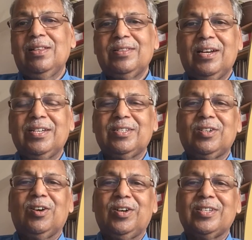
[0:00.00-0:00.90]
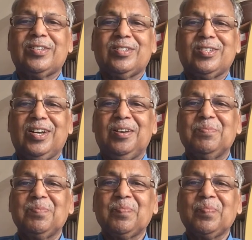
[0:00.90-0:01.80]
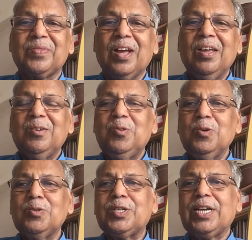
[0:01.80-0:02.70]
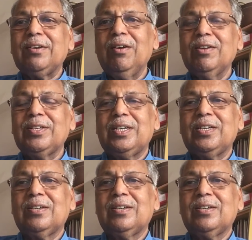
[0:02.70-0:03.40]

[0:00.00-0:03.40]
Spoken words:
that is not necessary. Use technology.